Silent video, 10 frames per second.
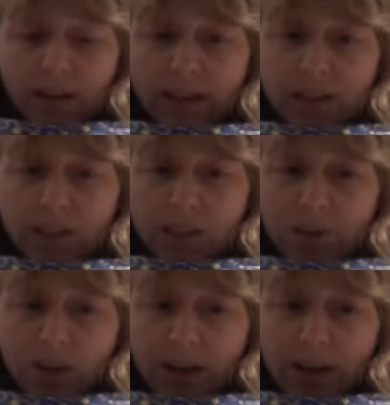in
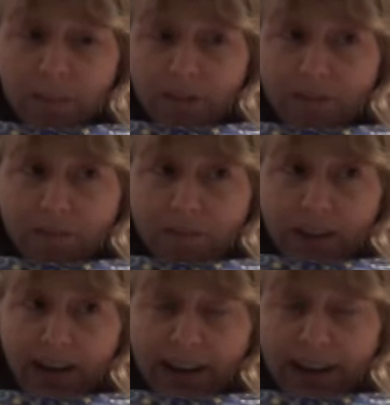story number
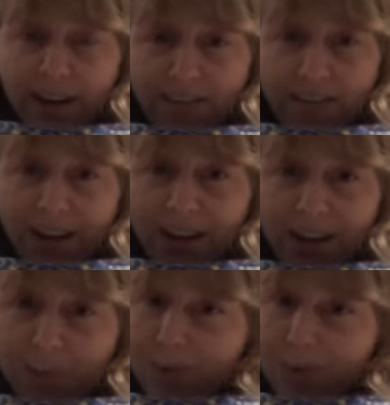5, I am a